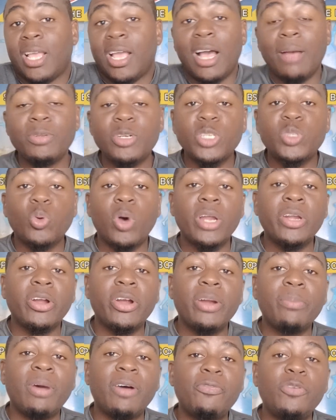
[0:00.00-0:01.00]

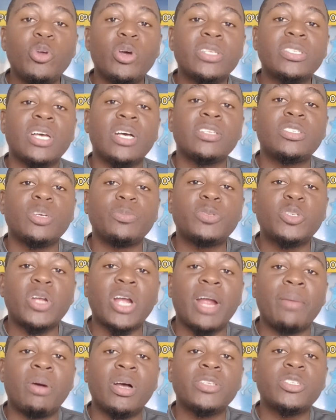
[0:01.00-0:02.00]
My viewers and
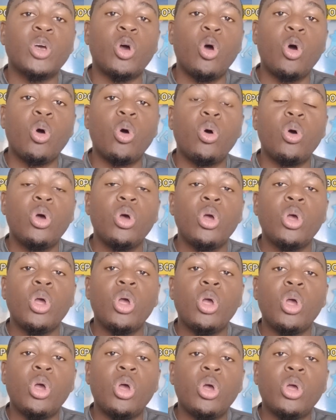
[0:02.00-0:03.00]
subscribers, how,
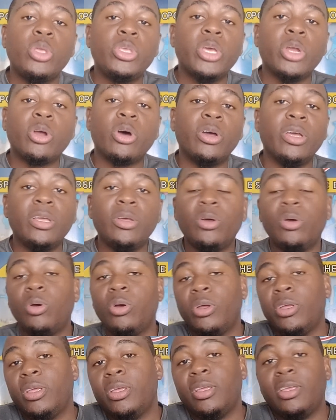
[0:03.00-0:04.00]
you know,
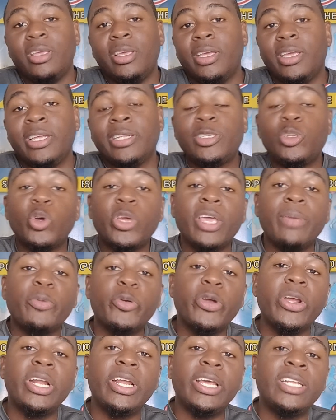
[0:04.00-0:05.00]
it took
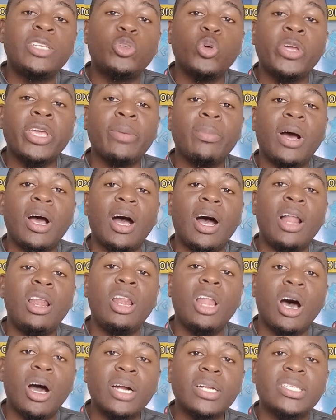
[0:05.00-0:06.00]
him a
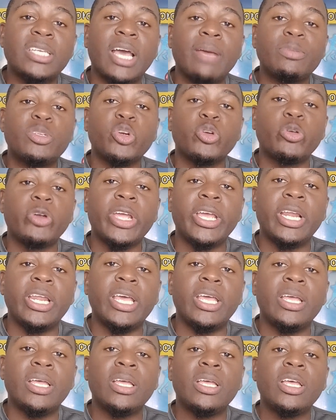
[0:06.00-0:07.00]
long time to
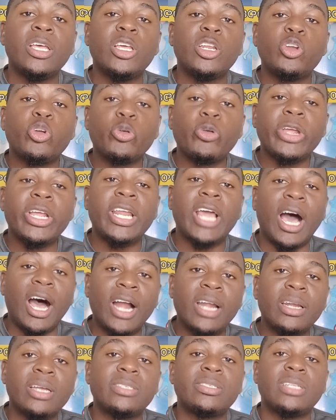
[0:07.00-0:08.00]
really
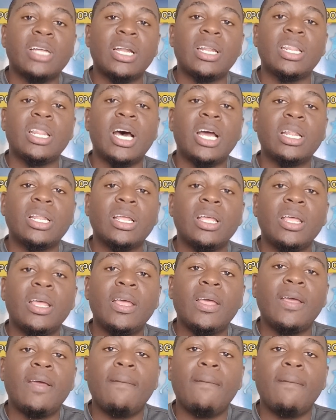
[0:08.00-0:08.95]
understand that